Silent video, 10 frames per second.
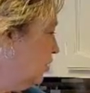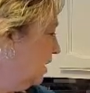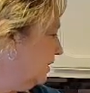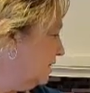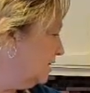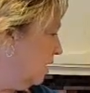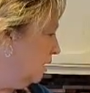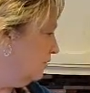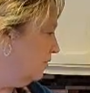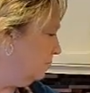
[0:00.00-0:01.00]
to shut this
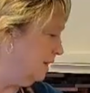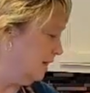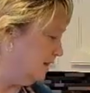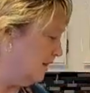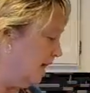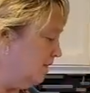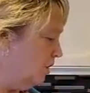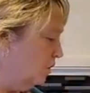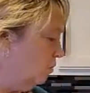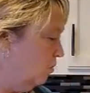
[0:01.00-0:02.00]
off because I
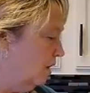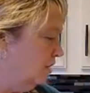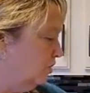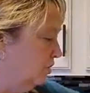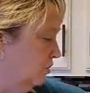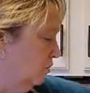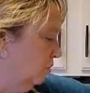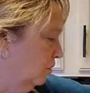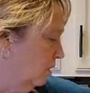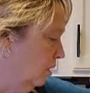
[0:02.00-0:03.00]
don't want
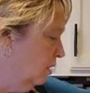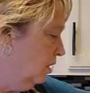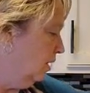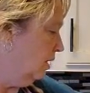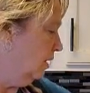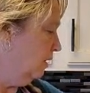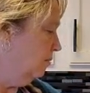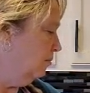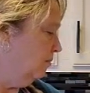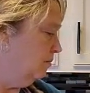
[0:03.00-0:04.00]
to
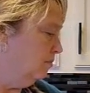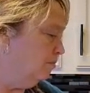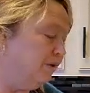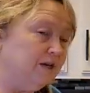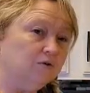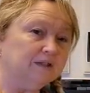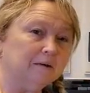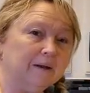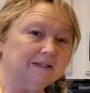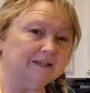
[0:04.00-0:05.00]
be
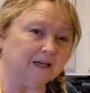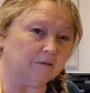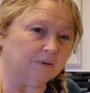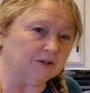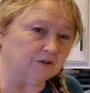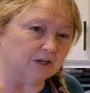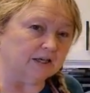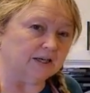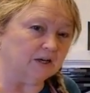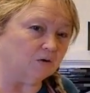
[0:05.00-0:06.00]
using my stick blender
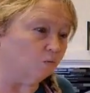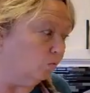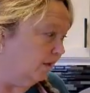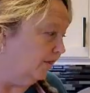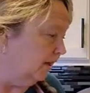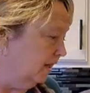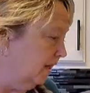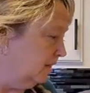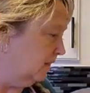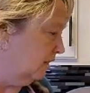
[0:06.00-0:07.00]
in here with
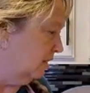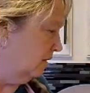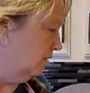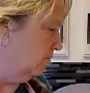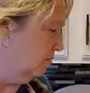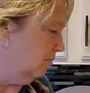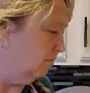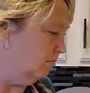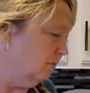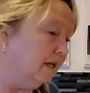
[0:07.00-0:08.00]
it
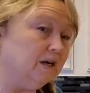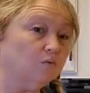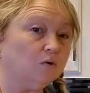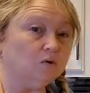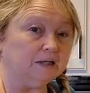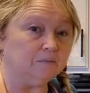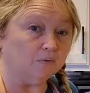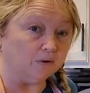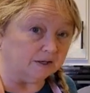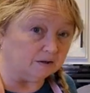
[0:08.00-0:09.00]
in a rolling
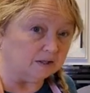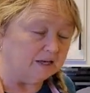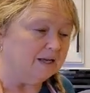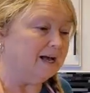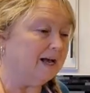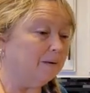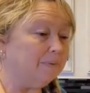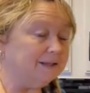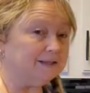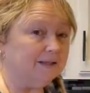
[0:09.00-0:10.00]
boil. I
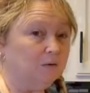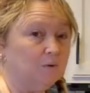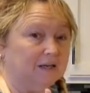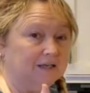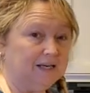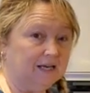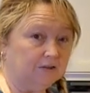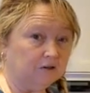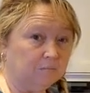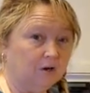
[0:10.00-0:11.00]
basically wanted to
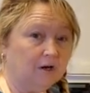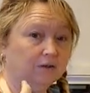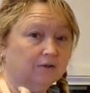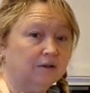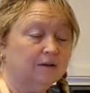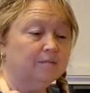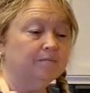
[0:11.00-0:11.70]
heat the broth,